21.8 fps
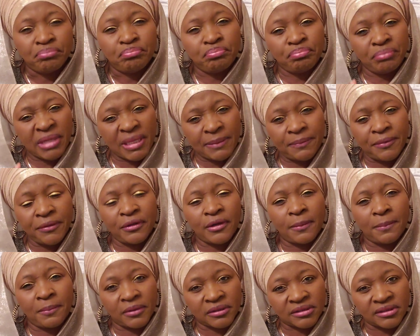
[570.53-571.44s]
Maybe
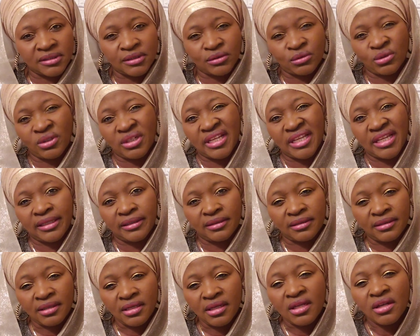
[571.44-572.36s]
your boss needs to
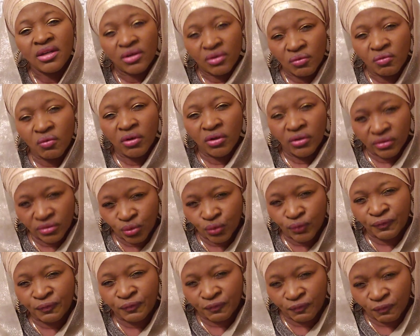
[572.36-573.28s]
learn one
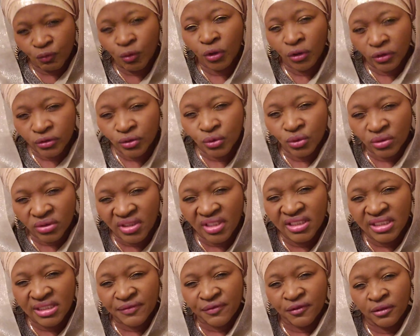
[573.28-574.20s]
or two
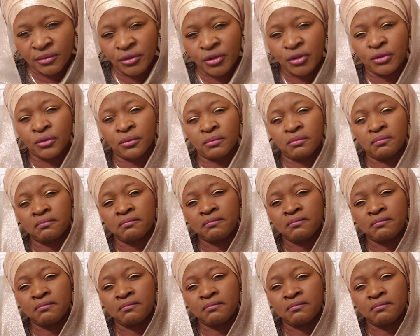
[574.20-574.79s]
things from you.